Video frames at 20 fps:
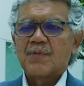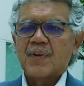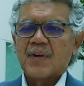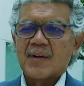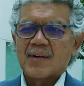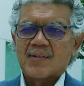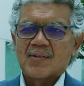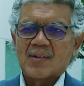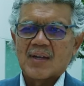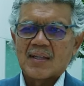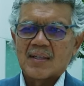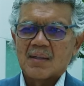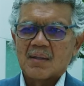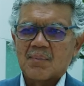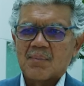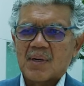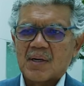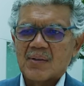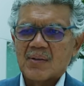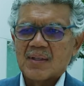very excited
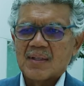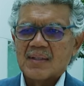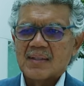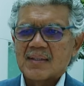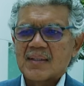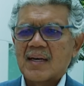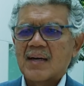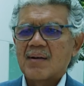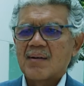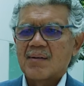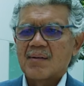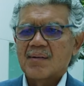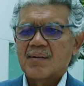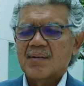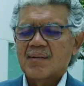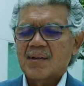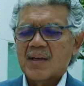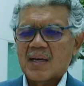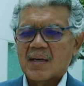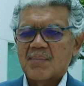about the entire
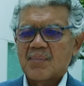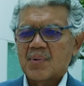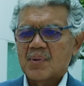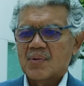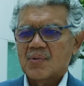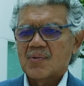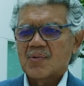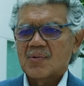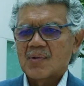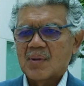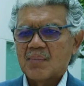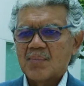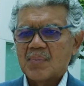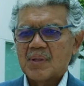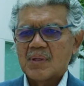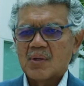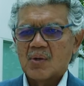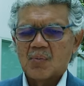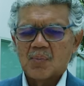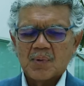campus uh,
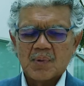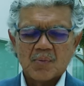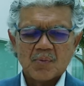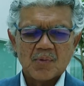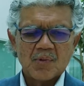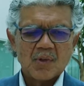being open.